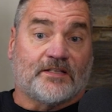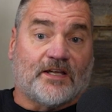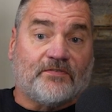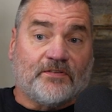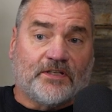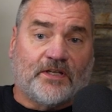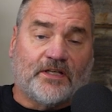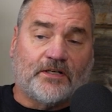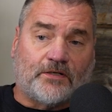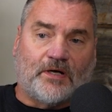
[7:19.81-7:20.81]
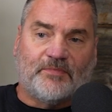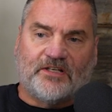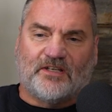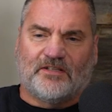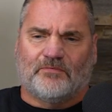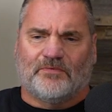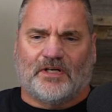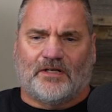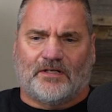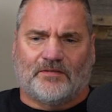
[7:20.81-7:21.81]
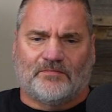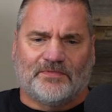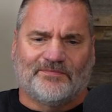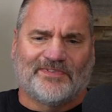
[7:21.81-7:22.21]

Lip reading: definitely now. I mean,